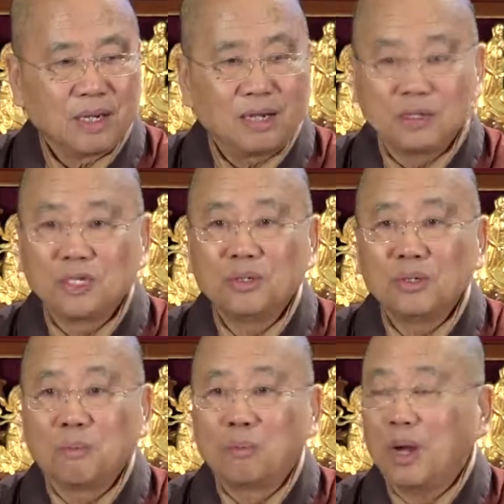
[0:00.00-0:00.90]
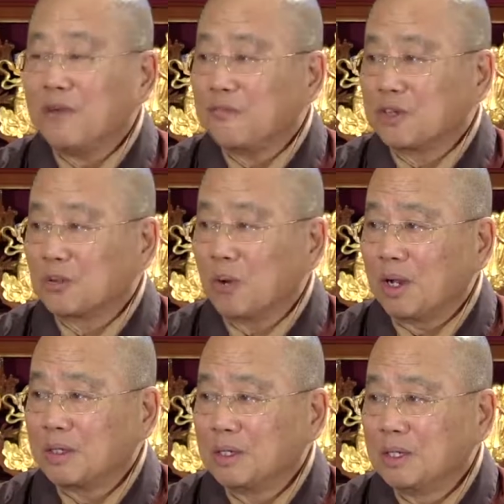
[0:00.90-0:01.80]
Until your breath is
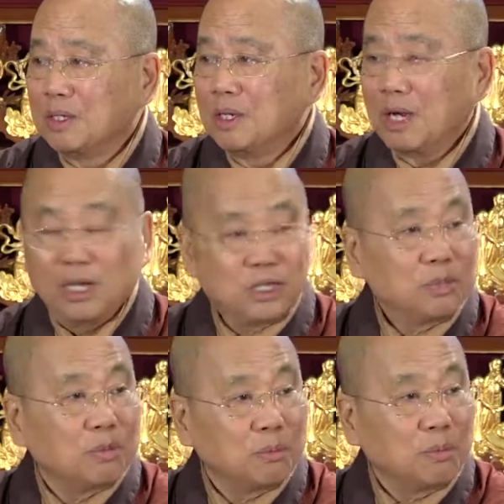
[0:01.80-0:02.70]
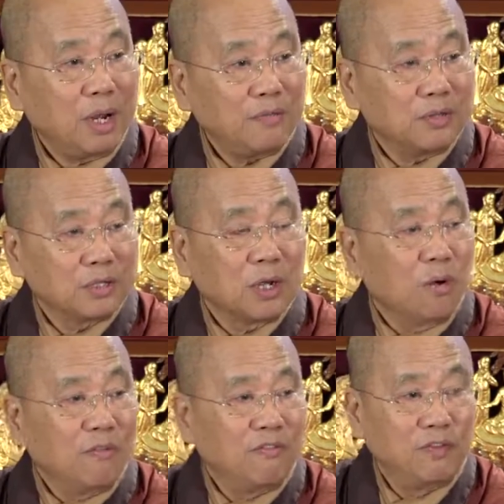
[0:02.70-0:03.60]
what? Until your breath is
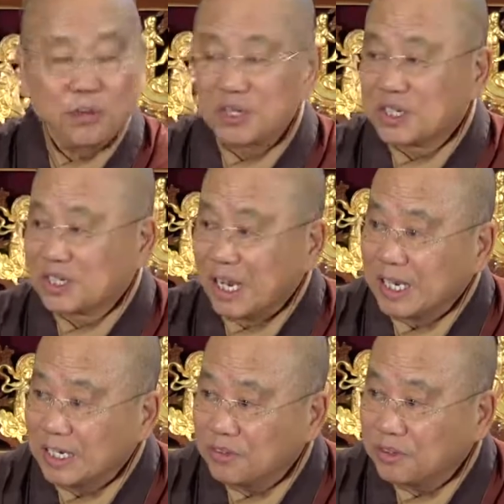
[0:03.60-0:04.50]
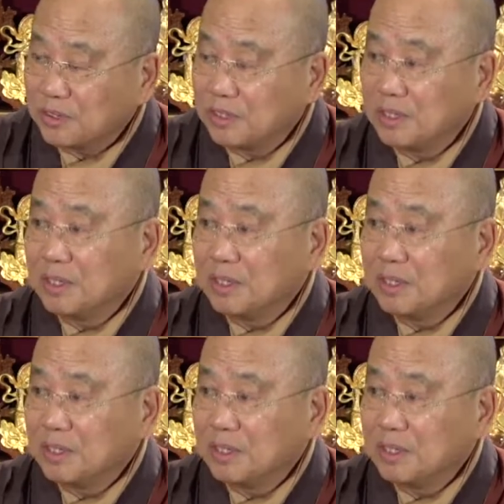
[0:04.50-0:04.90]
very silent.